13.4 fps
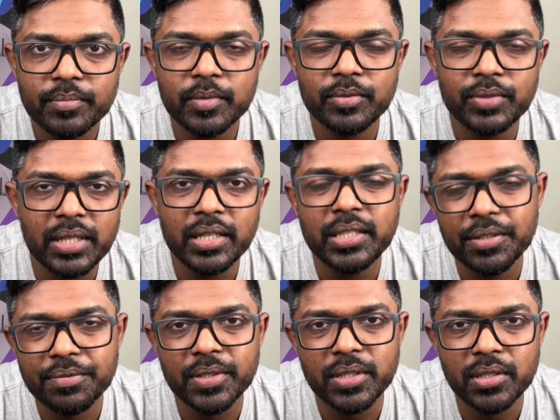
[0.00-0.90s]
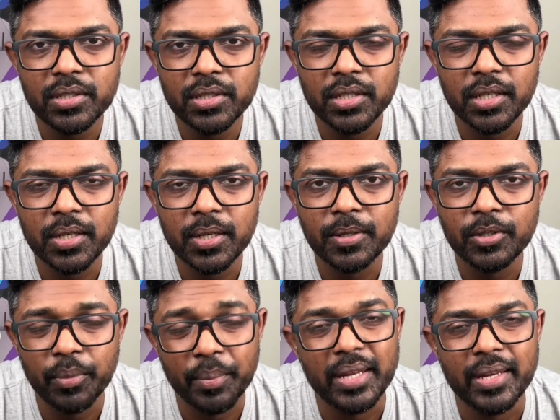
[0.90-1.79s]
really different
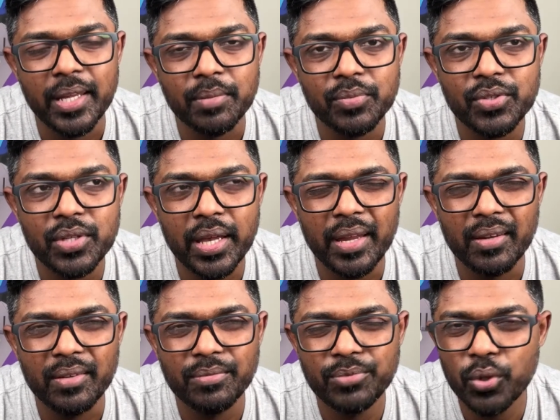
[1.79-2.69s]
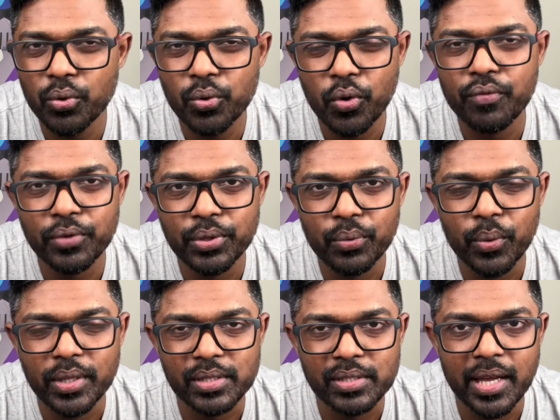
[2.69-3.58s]
domain names, and don't go for the
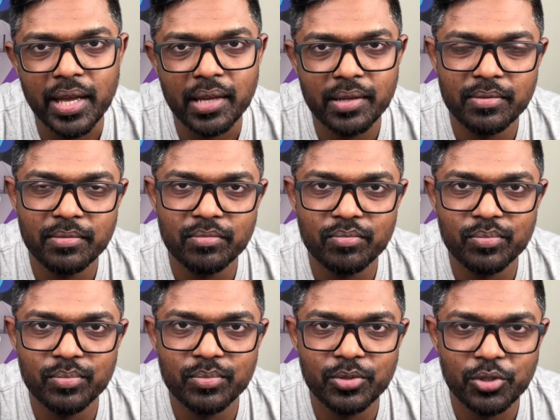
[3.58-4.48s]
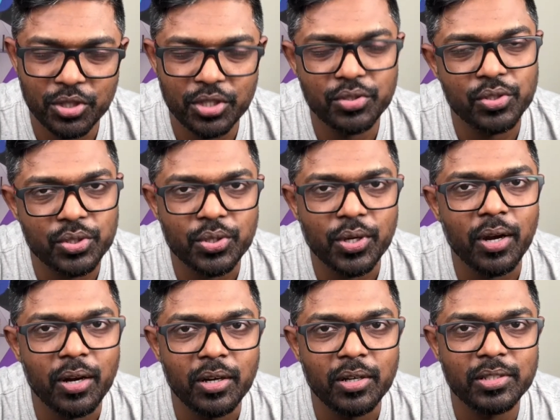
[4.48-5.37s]
ones that the
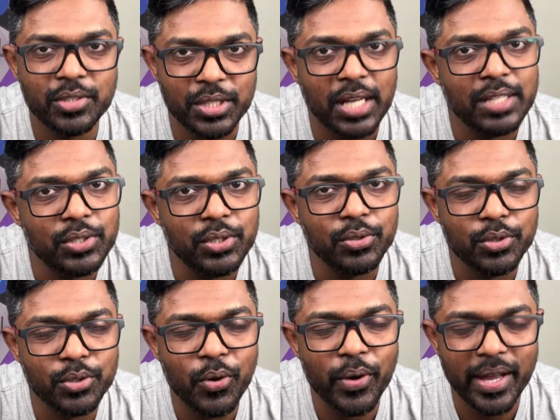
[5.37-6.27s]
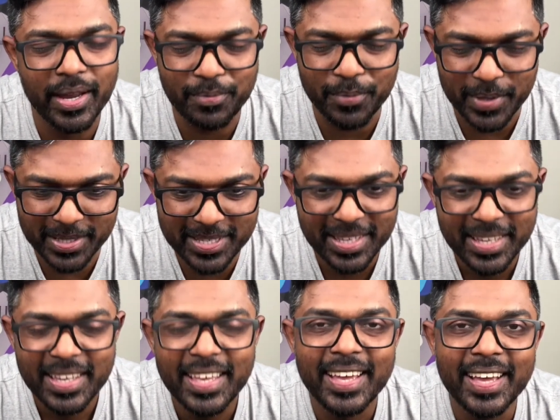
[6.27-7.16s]
registrar suggests you to go ahead with.
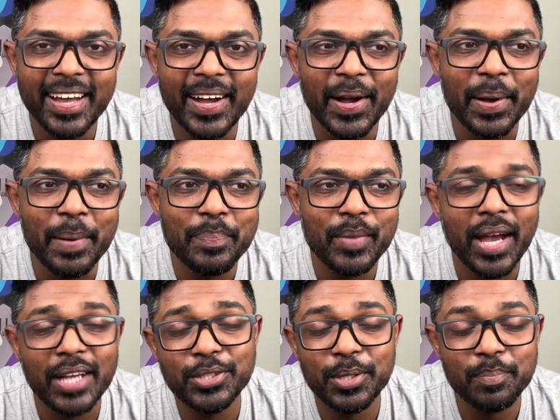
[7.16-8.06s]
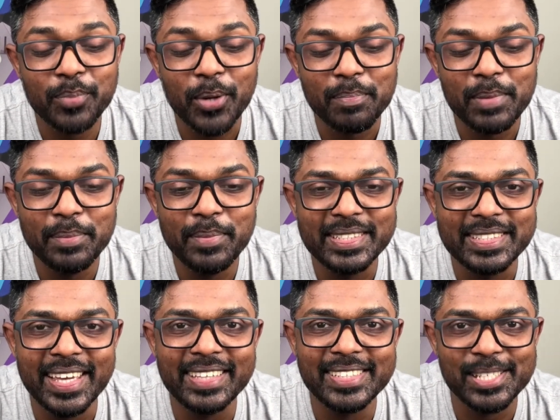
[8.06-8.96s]
I shouldn't probably be
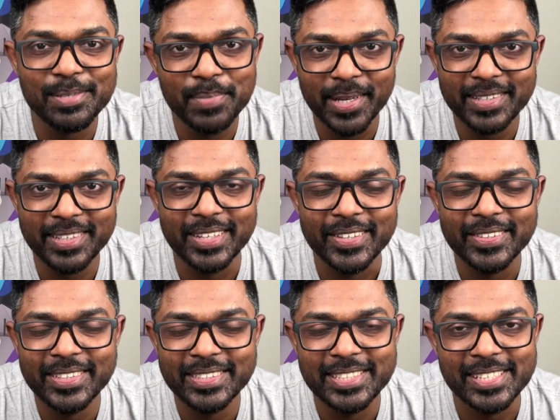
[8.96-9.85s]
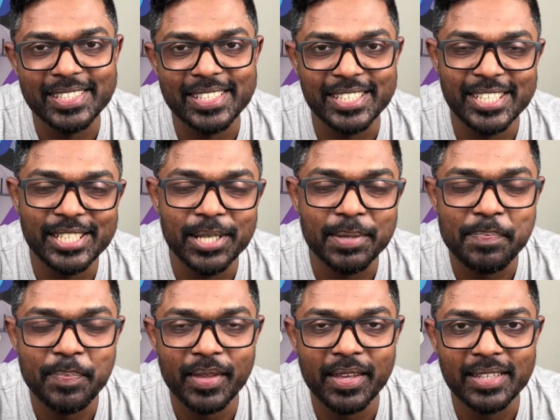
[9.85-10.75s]
saying this, but just a
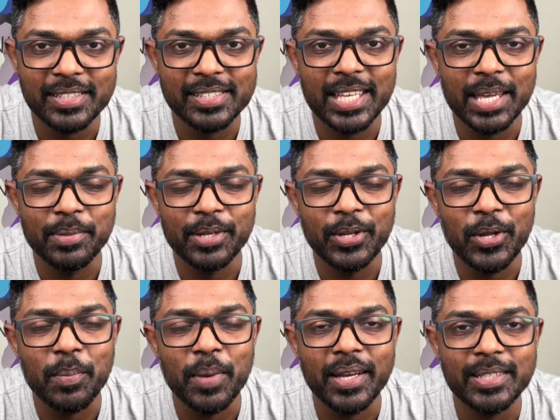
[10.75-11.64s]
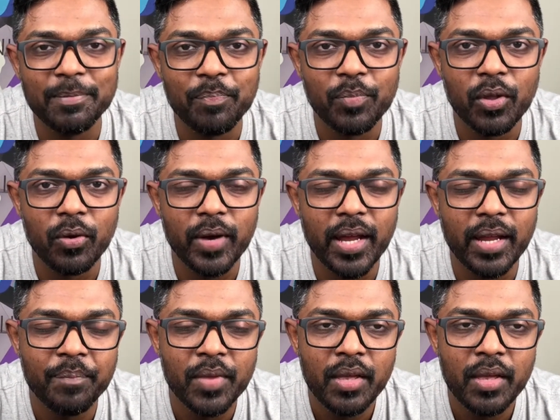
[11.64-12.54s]
tip. Yeah, just keep it in your mind. All
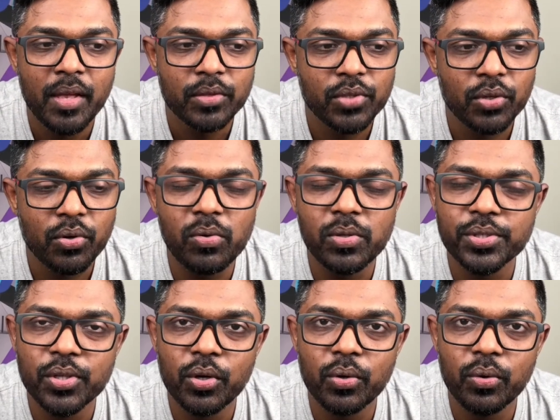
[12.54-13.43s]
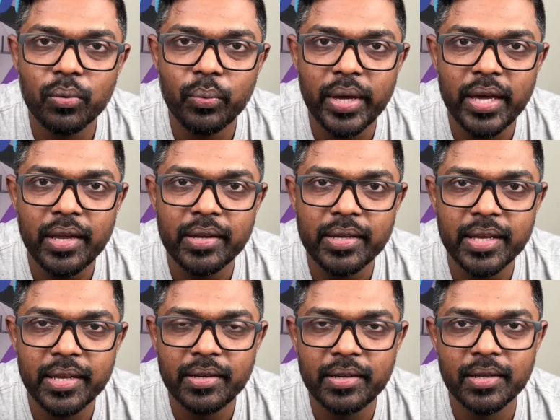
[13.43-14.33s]
right. So cool. So we
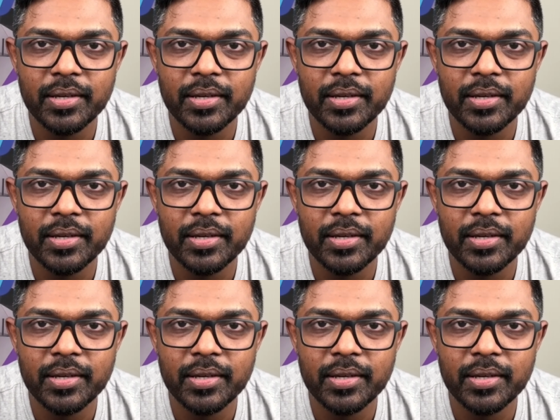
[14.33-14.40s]
did